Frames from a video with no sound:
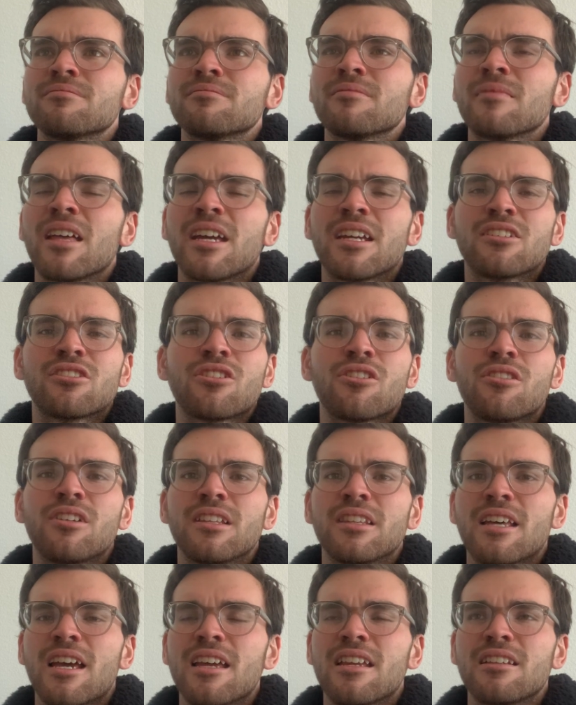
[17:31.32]
like
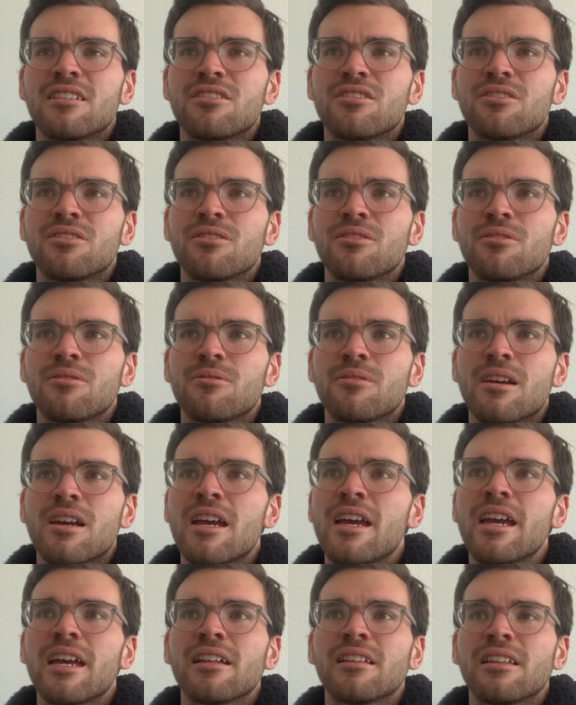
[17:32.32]
turning that into,
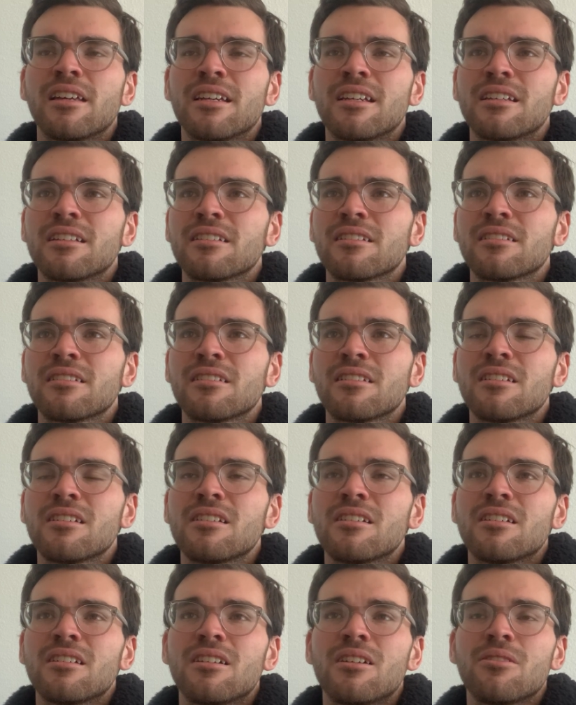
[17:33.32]
hey, like,
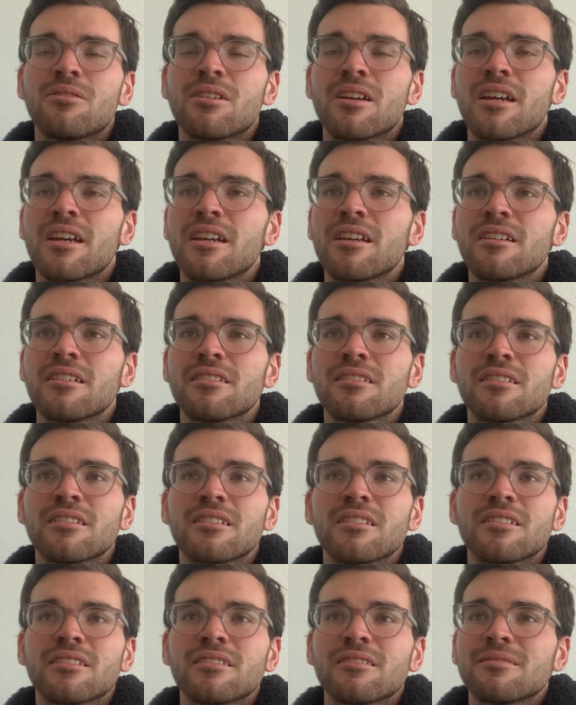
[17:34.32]
okay,
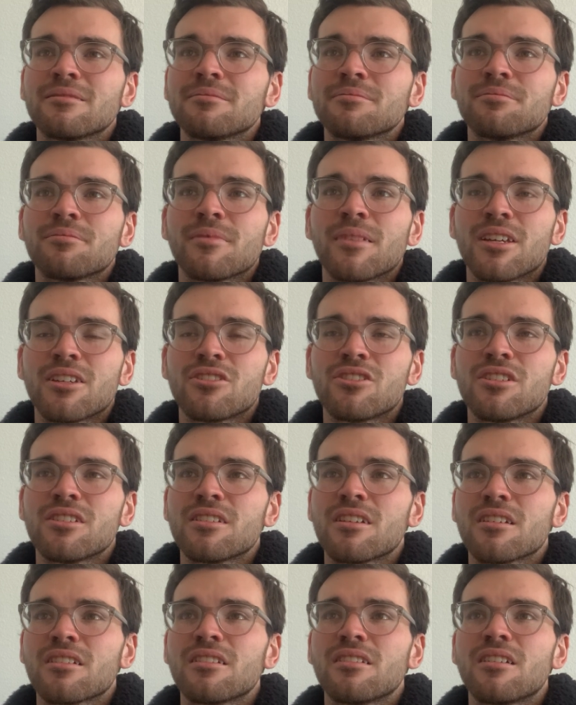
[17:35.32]
like, she's
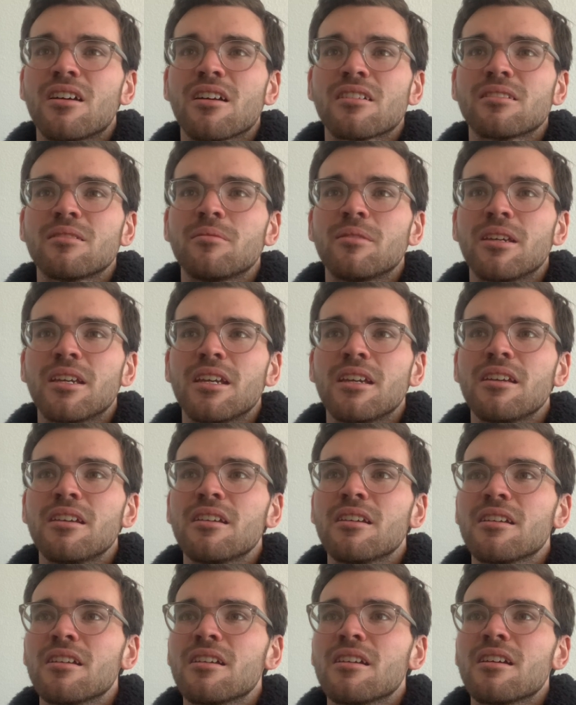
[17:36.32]
not gonna talk to me.
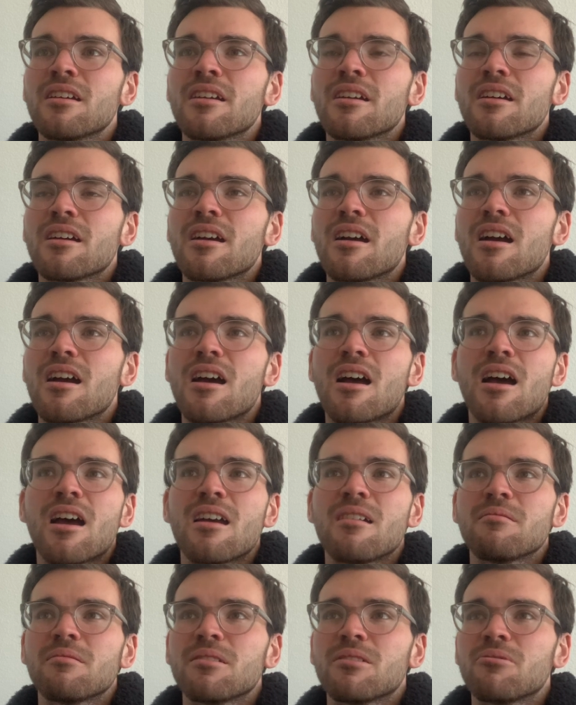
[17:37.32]

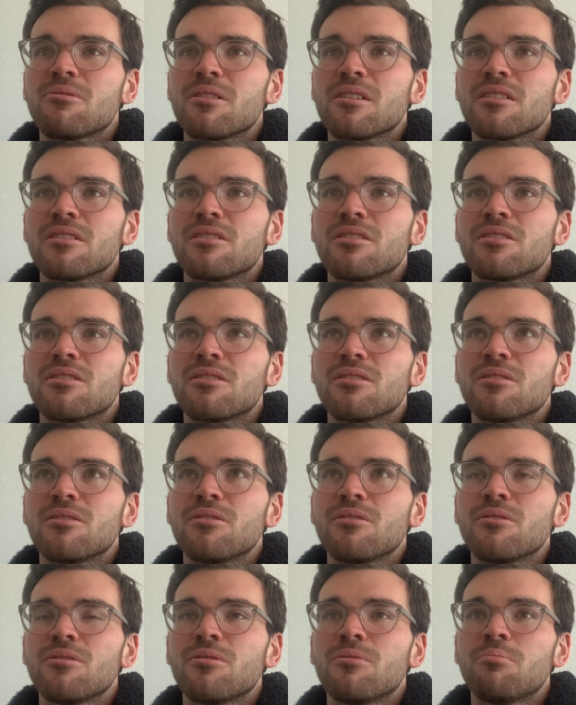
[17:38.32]
I'm going
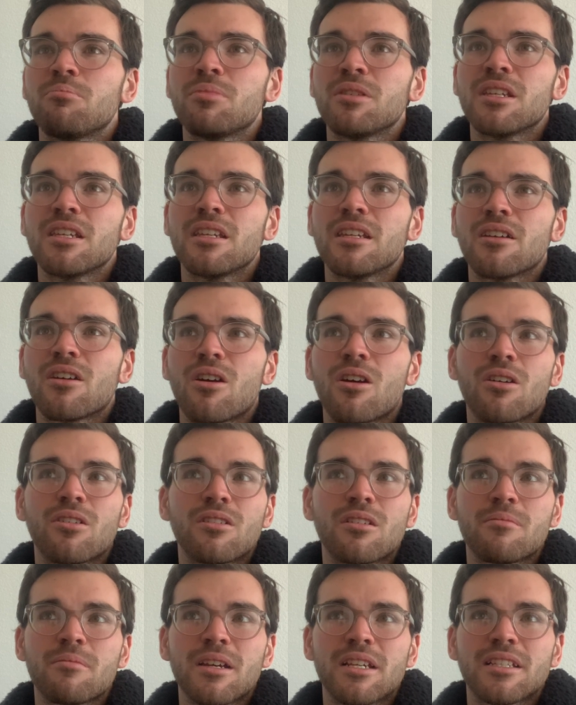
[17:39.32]
to be hard
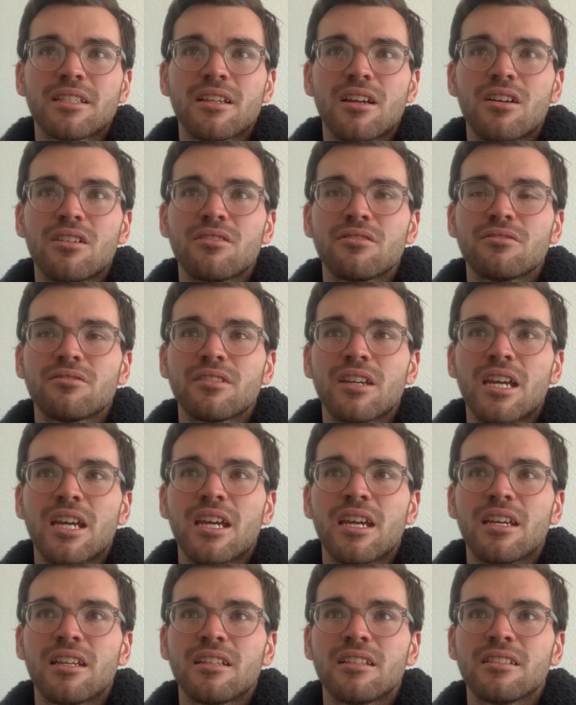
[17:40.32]
on myself
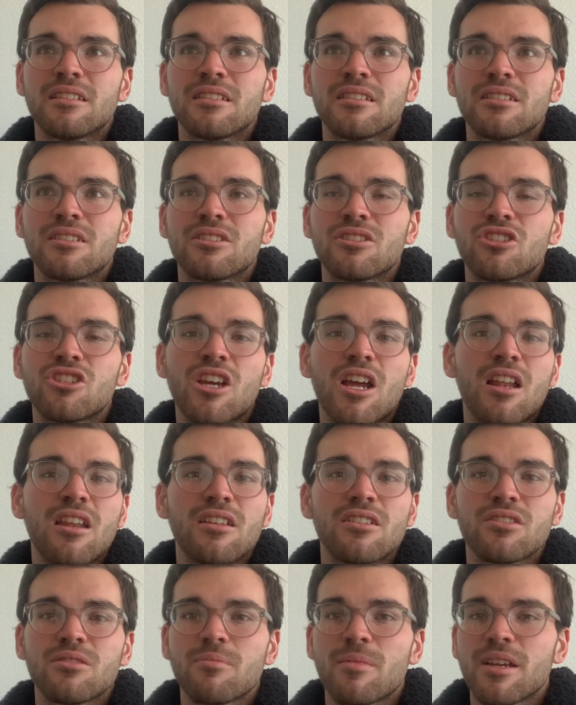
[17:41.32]
and
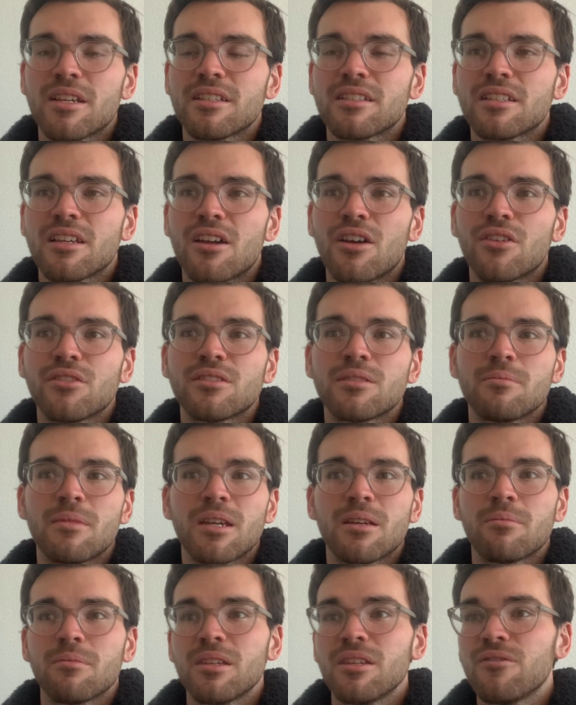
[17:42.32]
challenge myself to
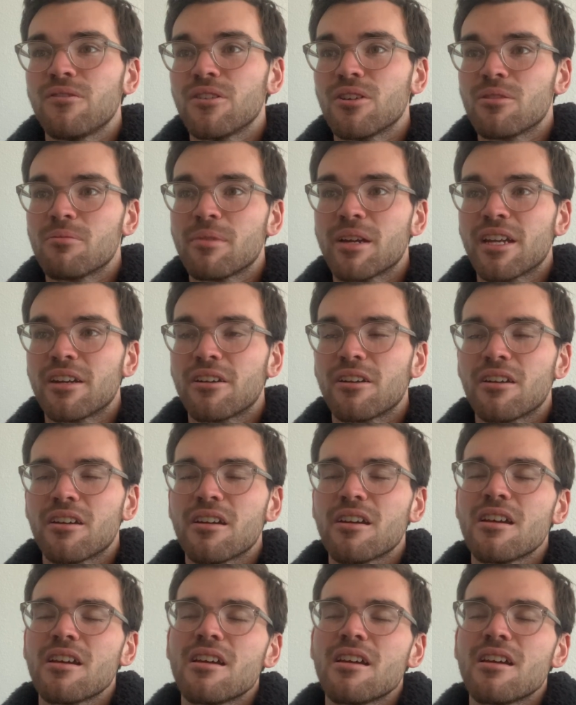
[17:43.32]
make me feel better.